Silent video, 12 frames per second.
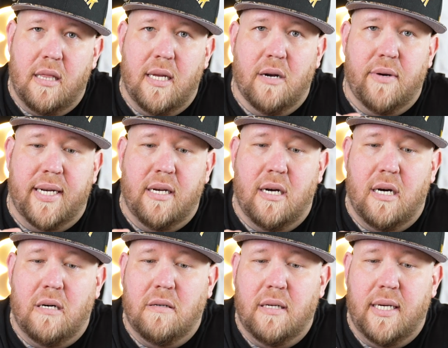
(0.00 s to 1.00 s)
There we
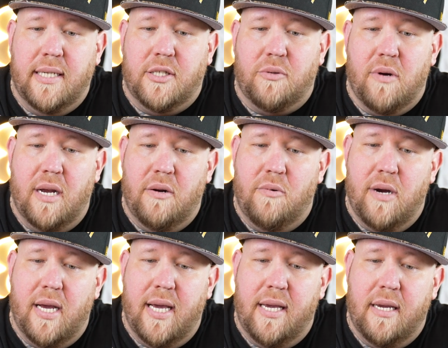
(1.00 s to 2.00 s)
go. Hits right
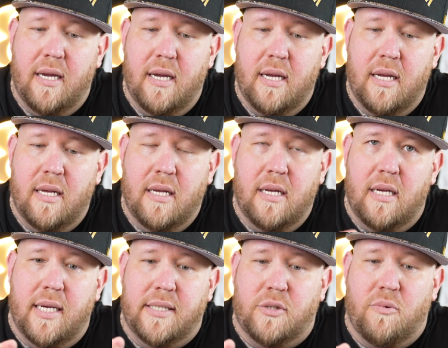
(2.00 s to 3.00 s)
away.
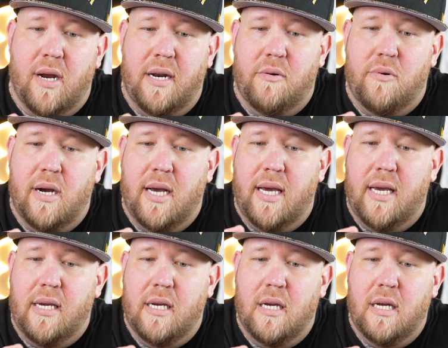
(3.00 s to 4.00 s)
Hits right
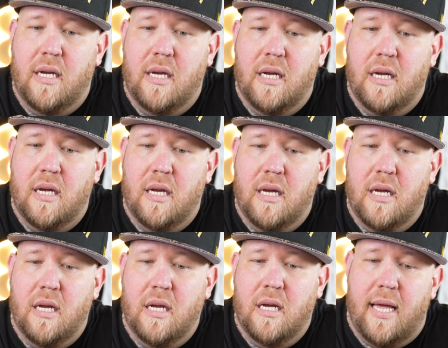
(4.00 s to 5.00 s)
away.
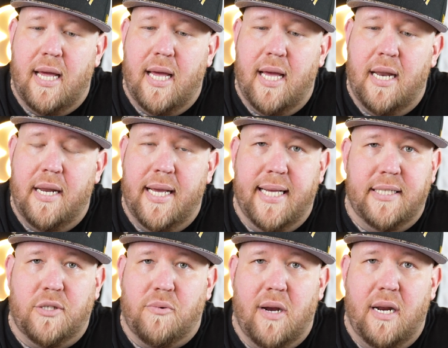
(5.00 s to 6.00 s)
And
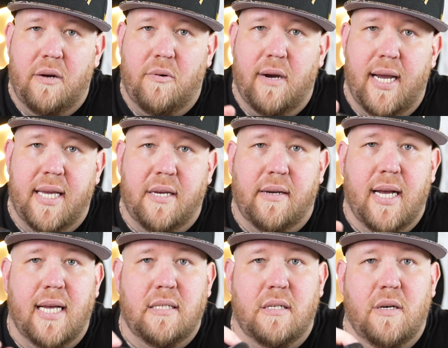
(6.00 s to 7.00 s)
hits right away. You
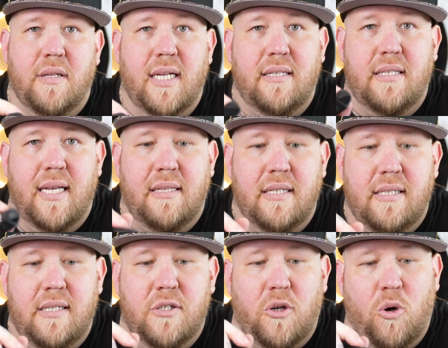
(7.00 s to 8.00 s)
guys know that
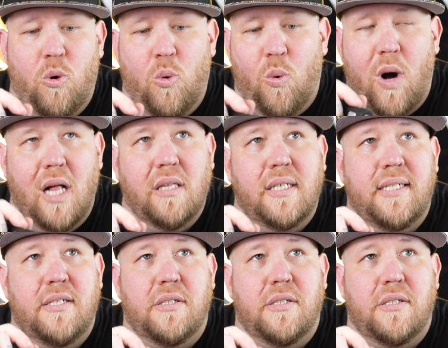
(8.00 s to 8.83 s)
these are quality